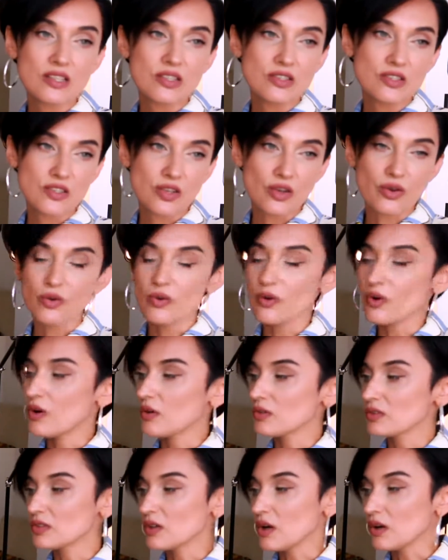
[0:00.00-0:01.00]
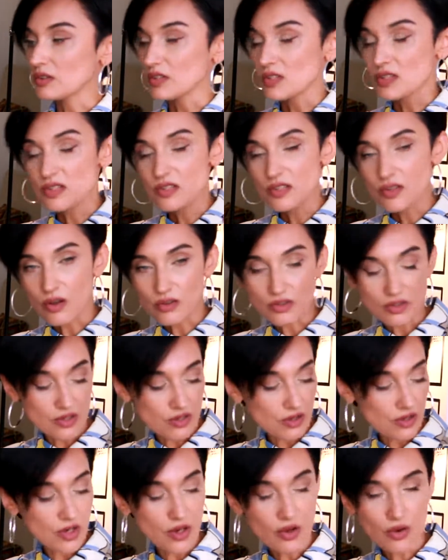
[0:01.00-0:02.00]
So on
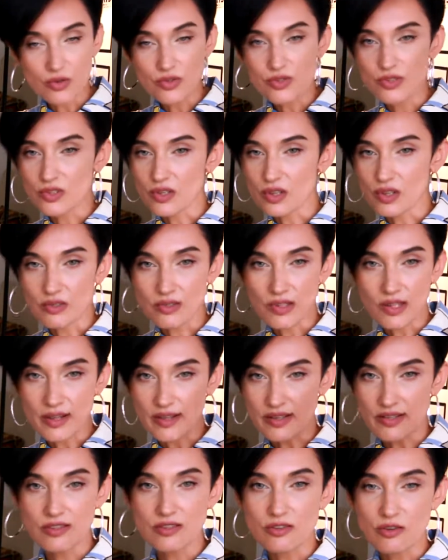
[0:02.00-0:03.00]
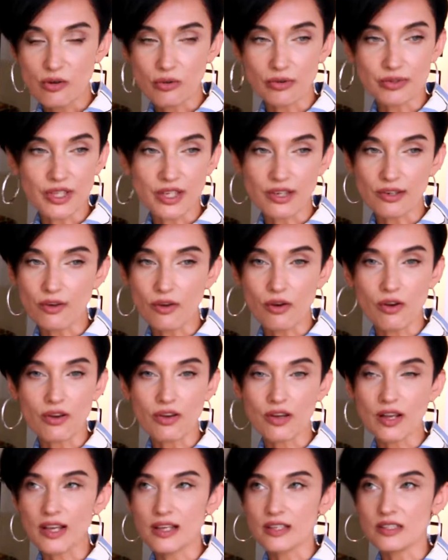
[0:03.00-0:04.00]
the clothes, it lasts all day
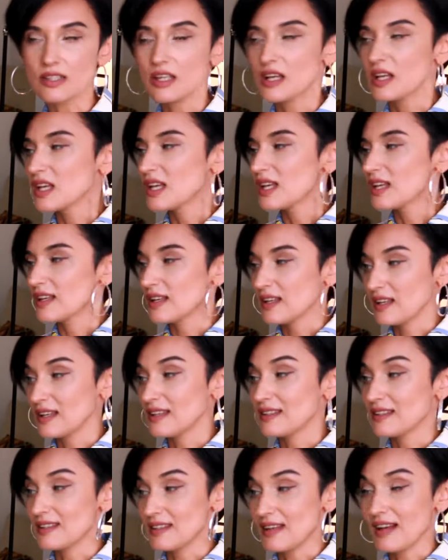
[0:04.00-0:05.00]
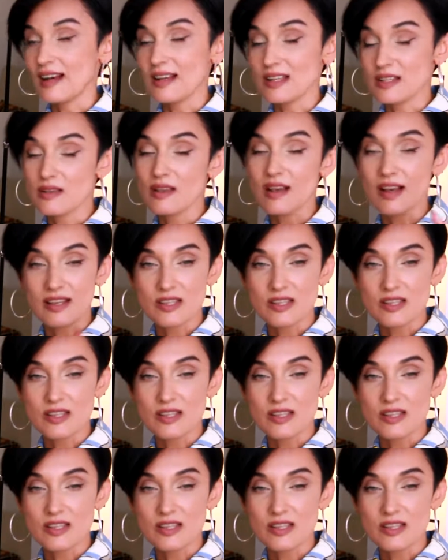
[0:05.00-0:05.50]
long, and I